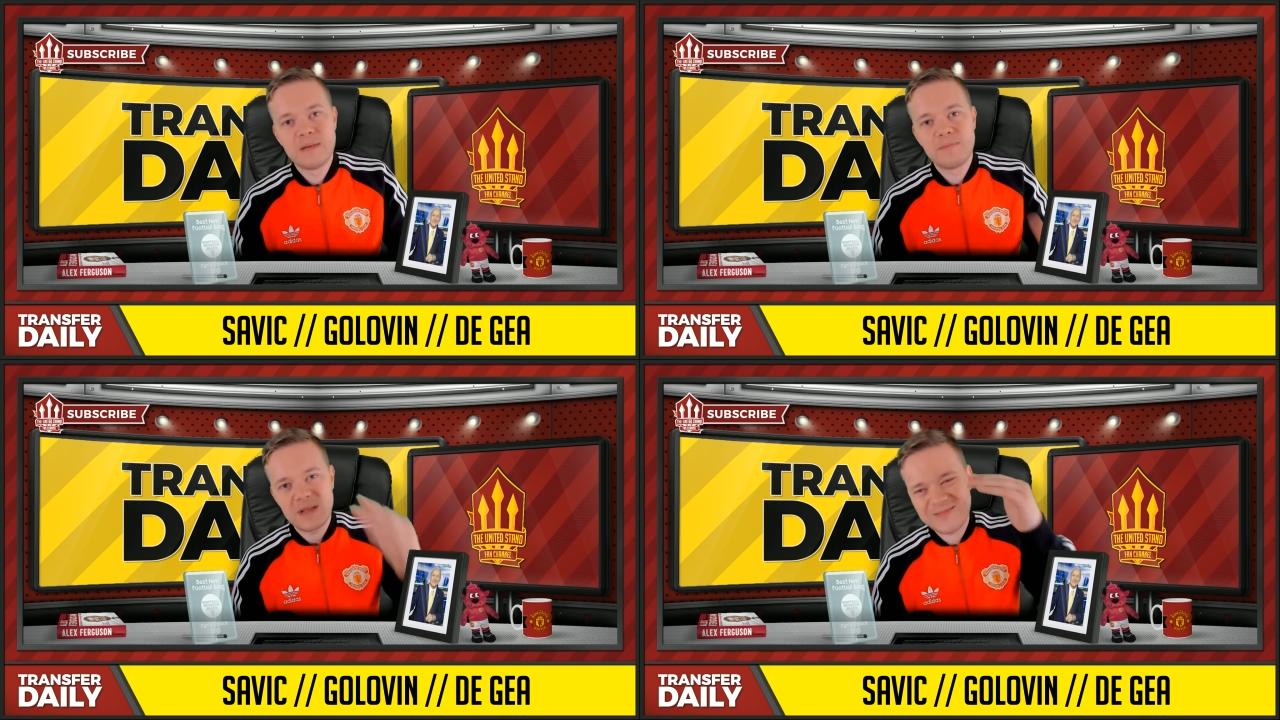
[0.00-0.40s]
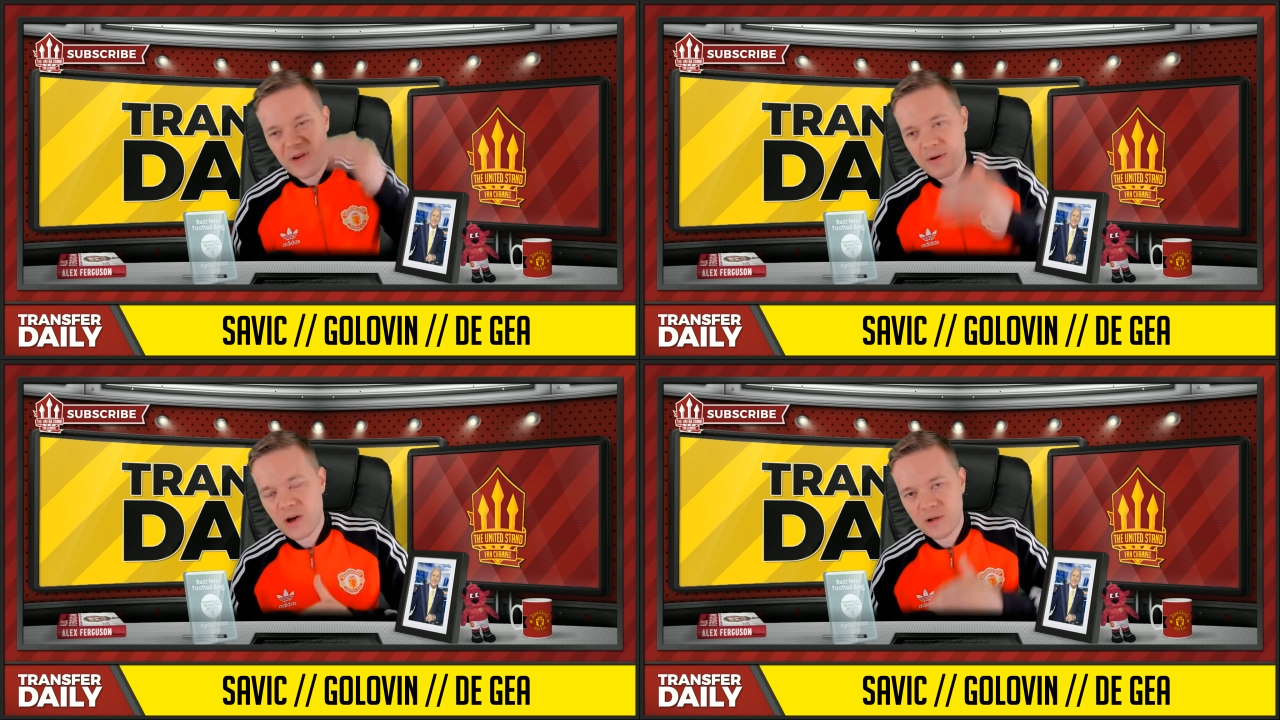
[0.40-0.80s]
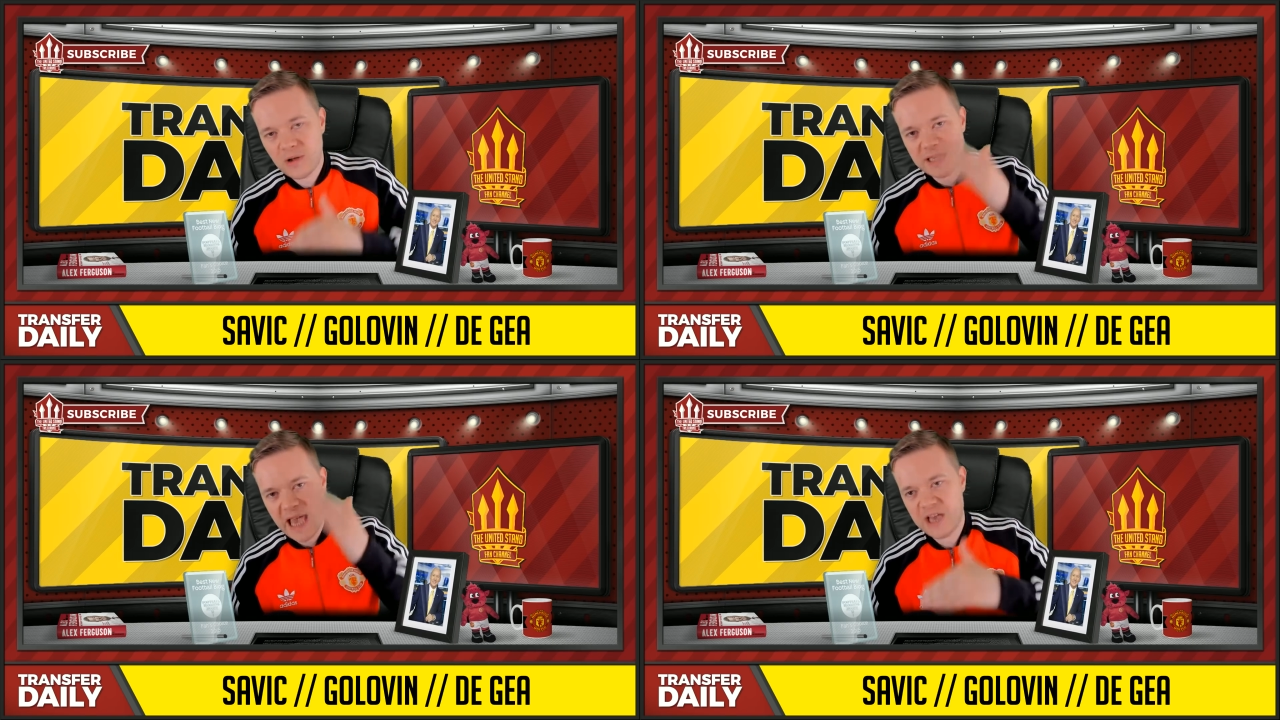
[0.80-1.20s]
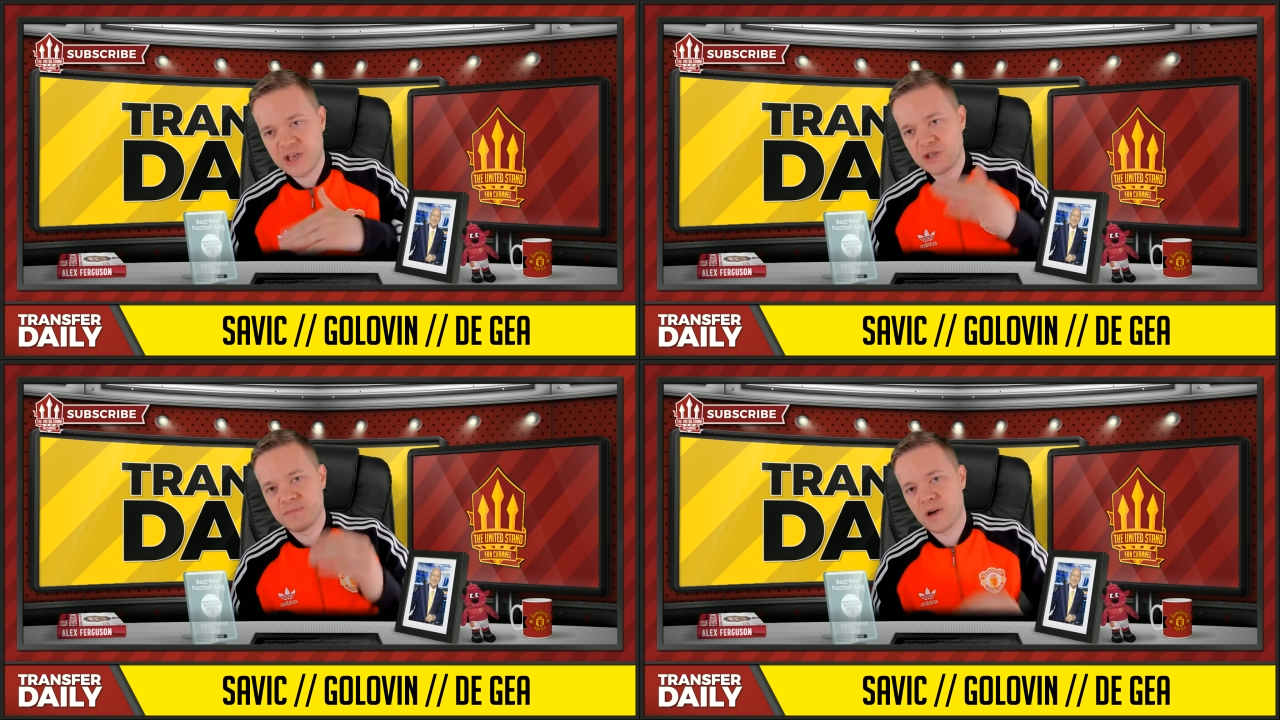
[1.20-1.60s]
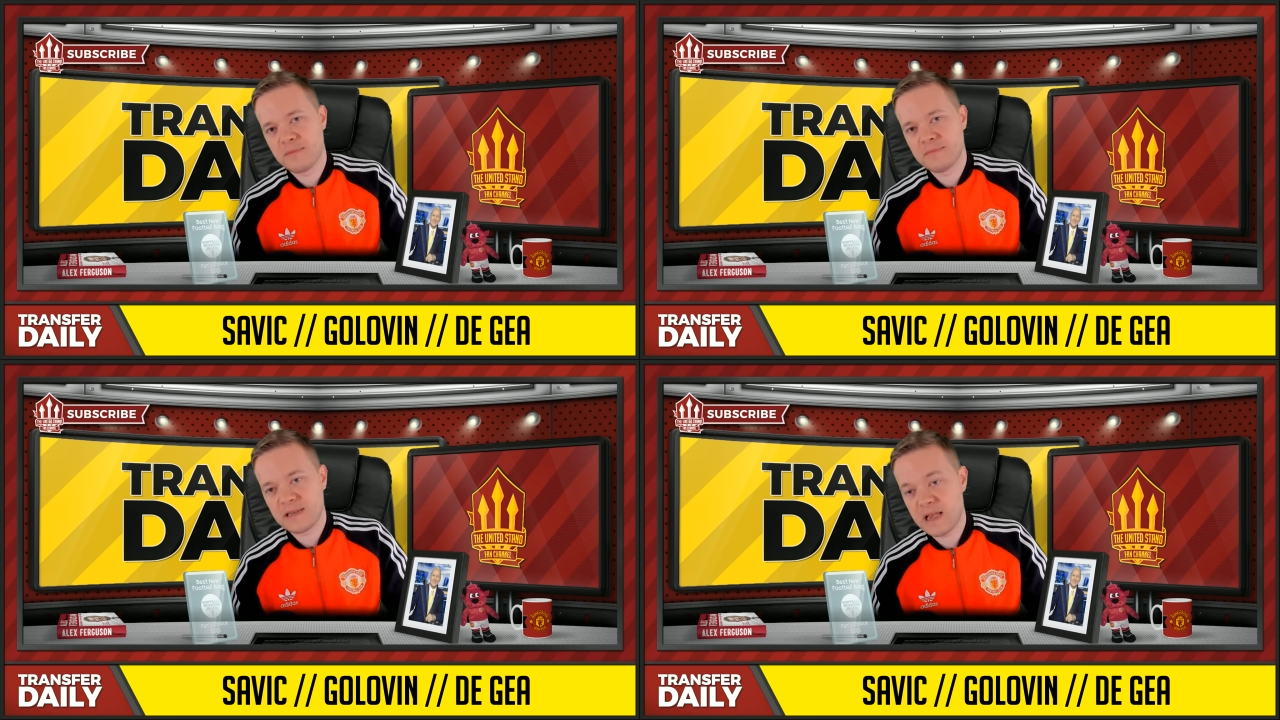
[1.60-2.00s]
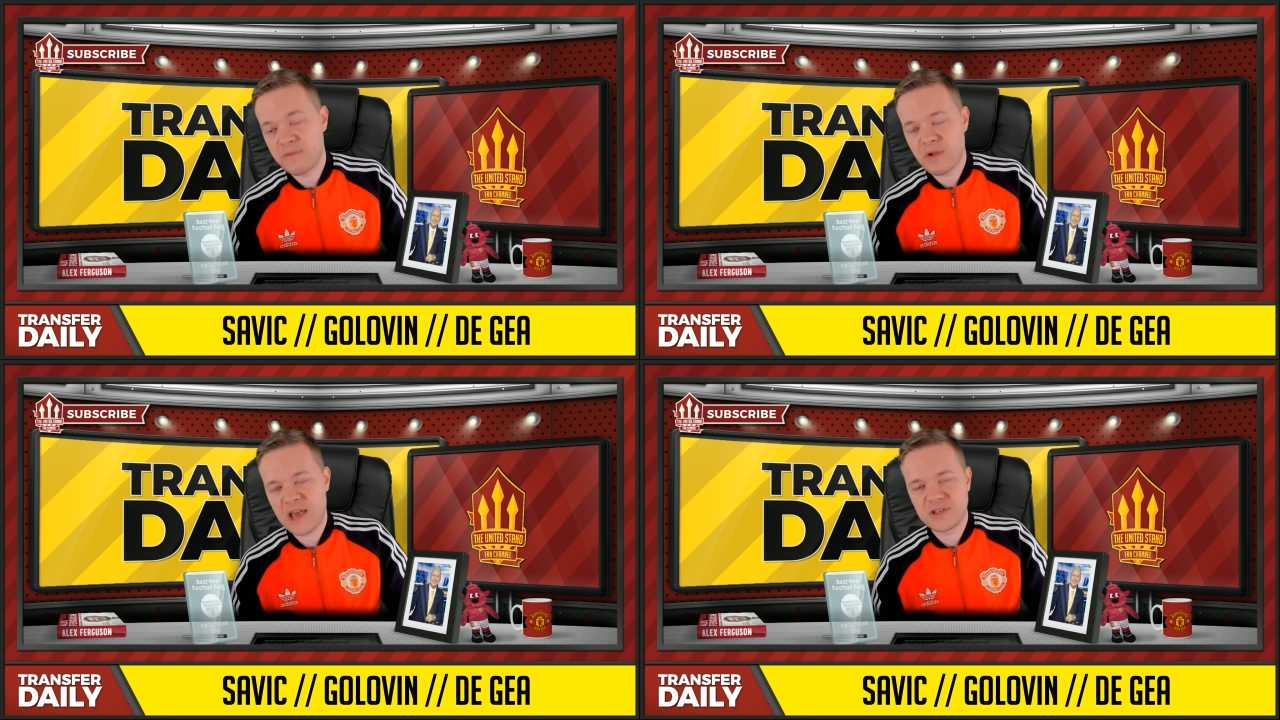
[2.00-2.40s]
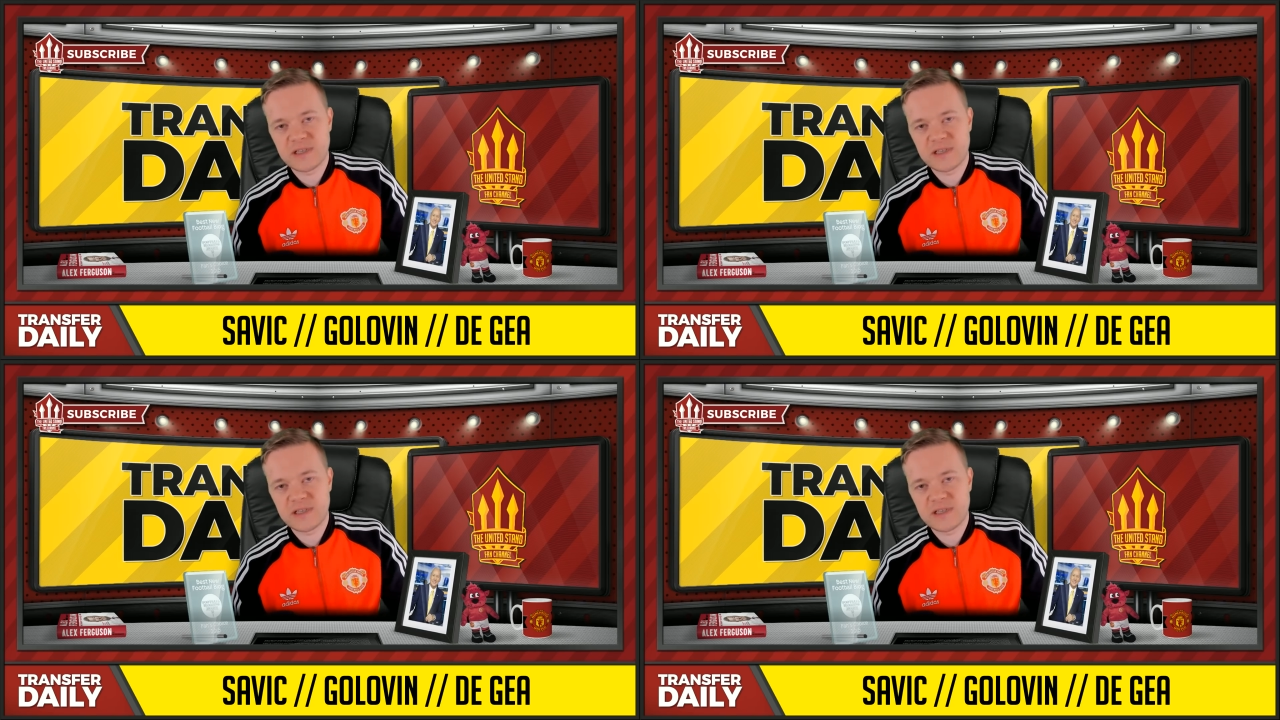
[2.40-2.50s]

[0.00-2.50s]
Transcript: but it's very hard to gauge sometimes in relation